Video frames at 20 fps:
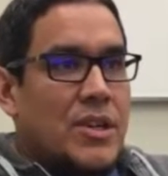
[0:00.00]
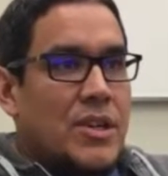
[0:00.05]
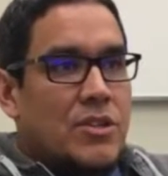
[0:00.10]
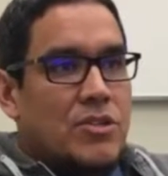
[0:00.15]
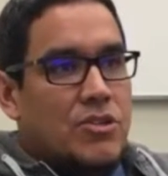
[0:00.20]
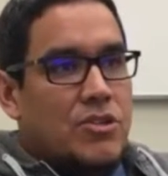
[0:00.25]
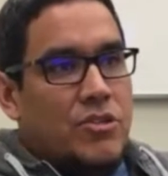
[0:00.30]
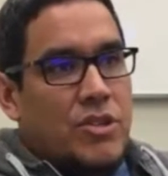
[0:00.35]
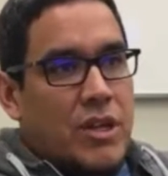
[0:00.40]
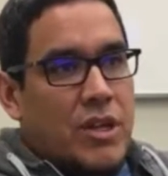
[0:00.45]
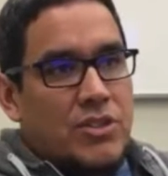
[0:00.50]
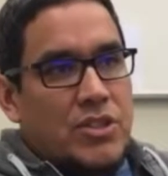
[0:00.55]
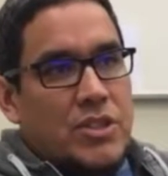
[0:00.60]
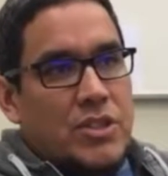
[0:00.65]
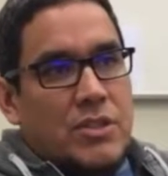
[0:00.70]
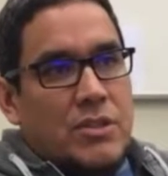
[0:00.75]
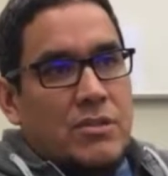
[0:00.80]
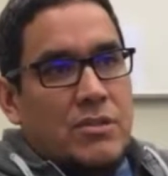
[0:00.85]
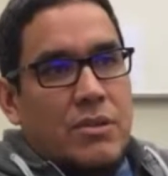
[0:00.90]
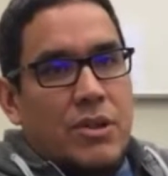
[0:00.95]
So you're not
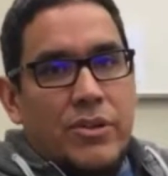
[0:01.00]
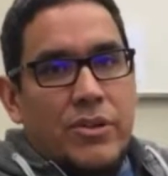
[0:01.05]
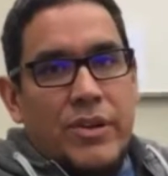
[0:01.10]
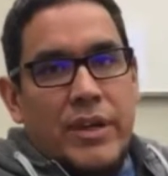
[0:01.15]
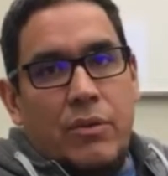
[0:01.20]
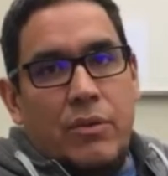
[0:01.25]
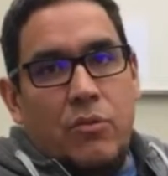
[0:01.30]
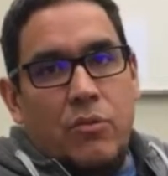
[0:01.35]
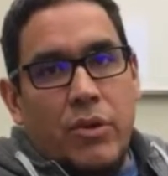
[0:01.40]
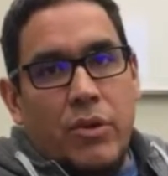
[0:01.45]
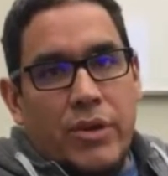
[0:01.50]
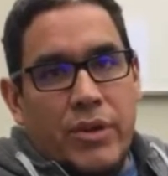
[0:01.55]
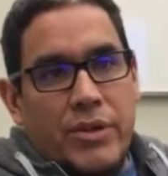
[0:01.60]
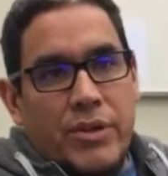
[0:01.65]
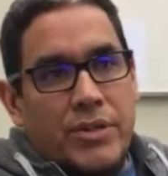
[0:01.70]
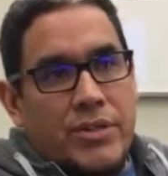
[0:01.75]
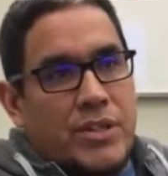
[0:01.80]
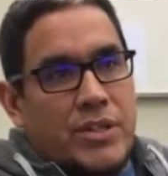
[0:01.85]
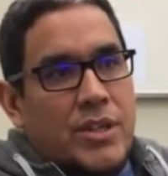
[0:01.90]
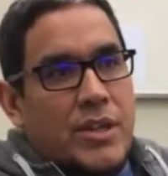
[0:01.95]
just learning
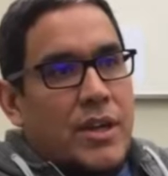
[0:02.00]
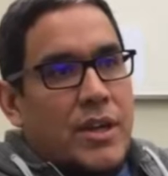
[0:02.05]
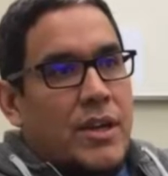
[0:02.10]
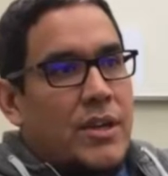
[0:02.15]
words,